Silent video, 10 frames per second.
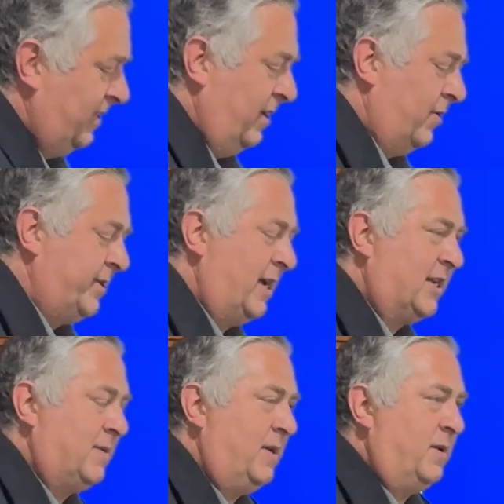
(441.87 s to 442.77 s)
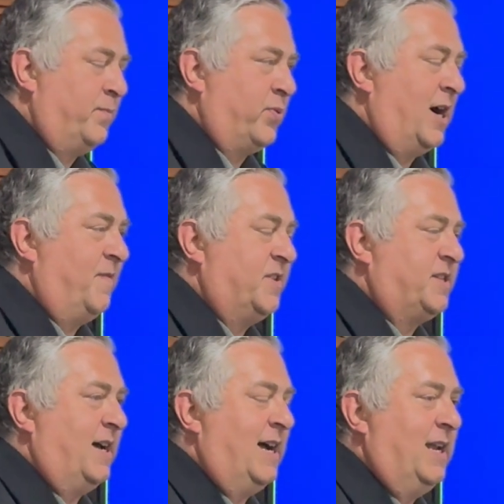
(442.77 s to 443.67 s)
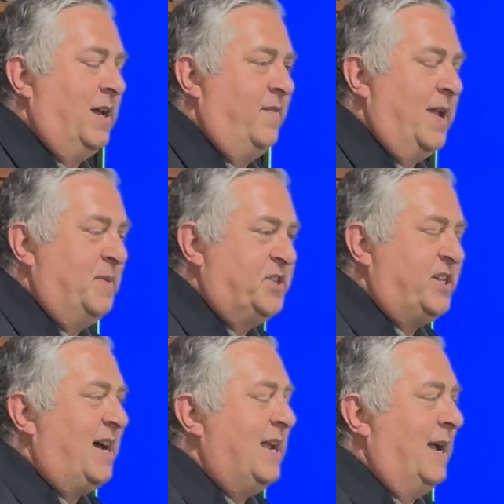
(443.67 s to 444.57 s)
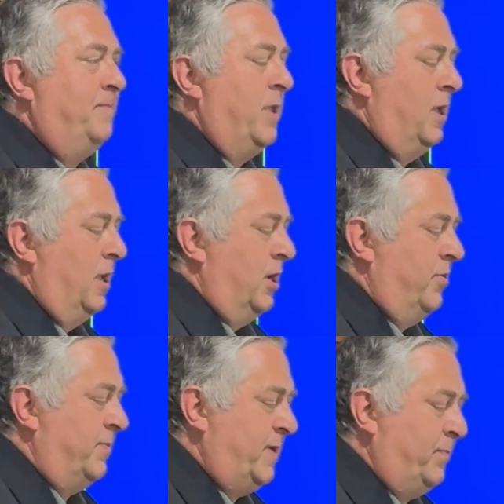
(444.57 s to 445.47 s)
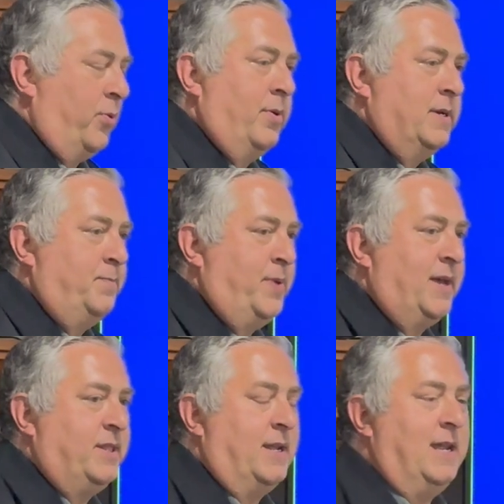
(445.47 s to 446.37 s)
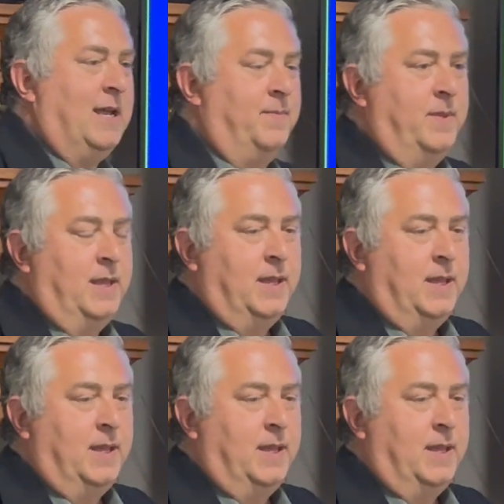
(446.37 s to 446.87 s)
The Old Testament prophesied of a Messiah who would be born in Bethlehem.